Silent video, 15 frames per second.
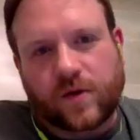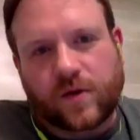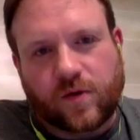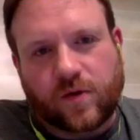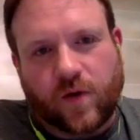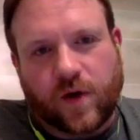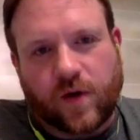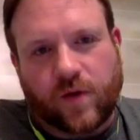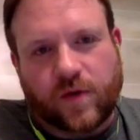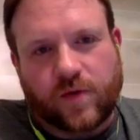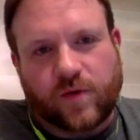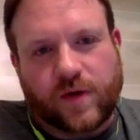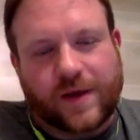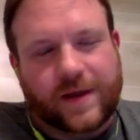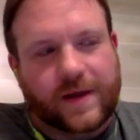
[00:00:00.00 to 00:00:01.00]
story,
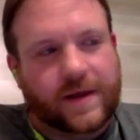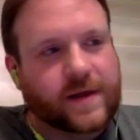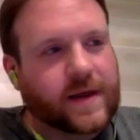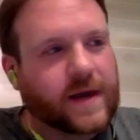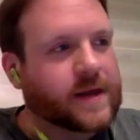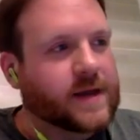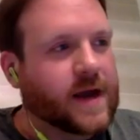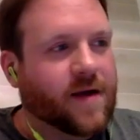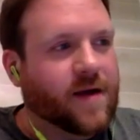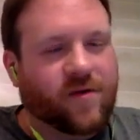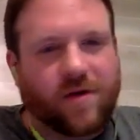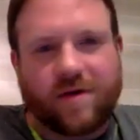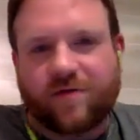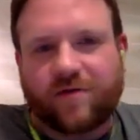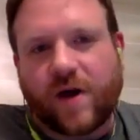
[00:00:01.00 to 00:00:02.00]
which really just says,
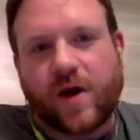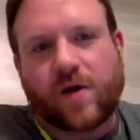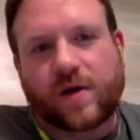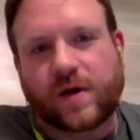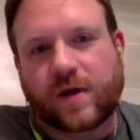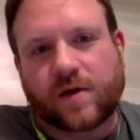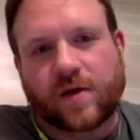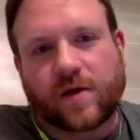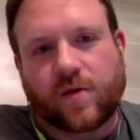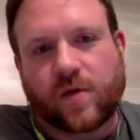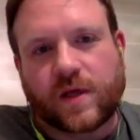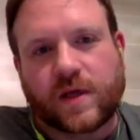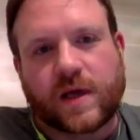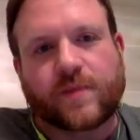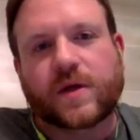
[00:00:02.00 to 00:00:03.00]
after I've tried all these other
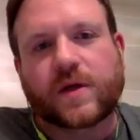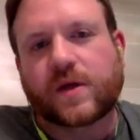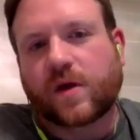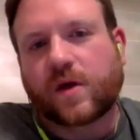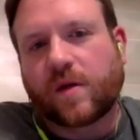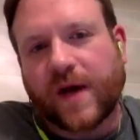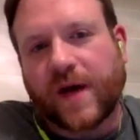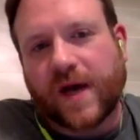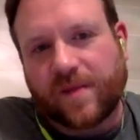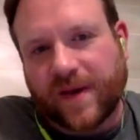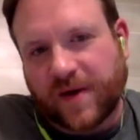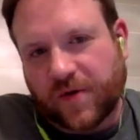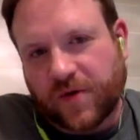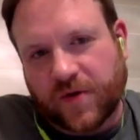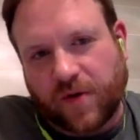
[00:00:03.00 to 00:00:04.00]
ones, I'm just going to buy a
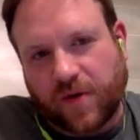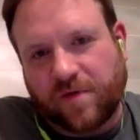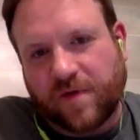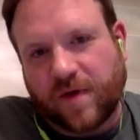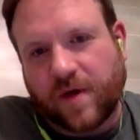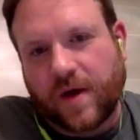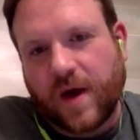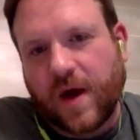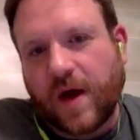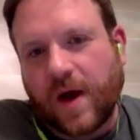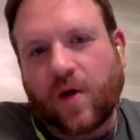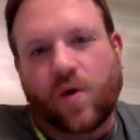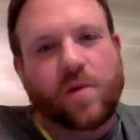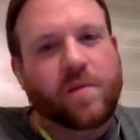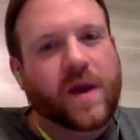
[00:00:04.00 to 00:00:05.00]
bigger sofa
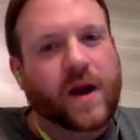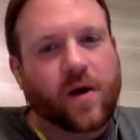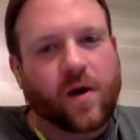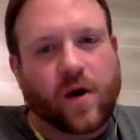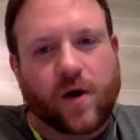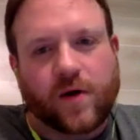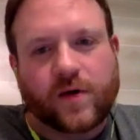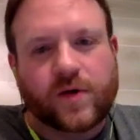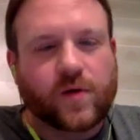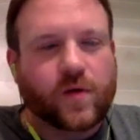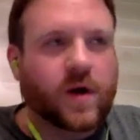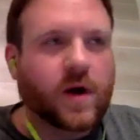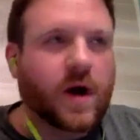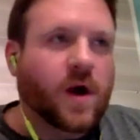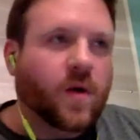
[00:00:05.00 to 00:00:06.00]
or a bigger house,
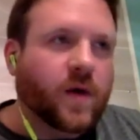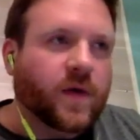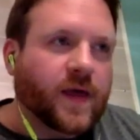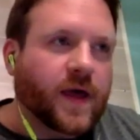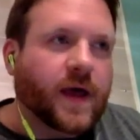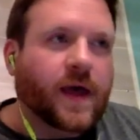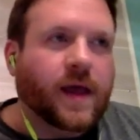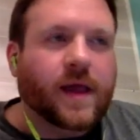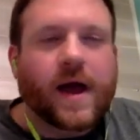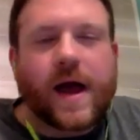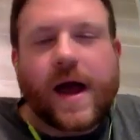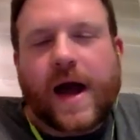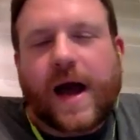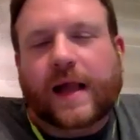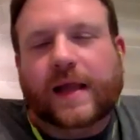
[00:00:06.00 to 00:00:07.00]
or what the hell,
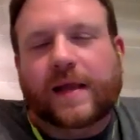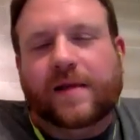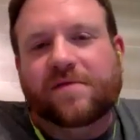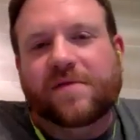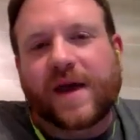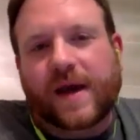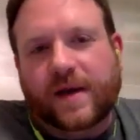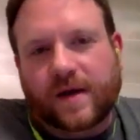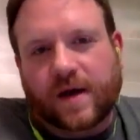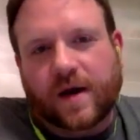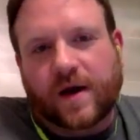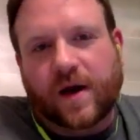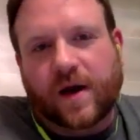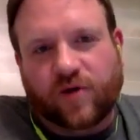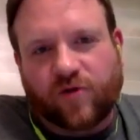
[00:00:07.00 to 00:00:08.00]
I'll invade
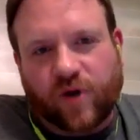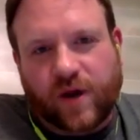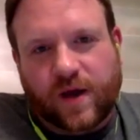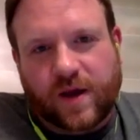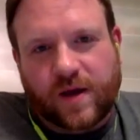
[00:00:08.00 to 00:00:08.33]
a country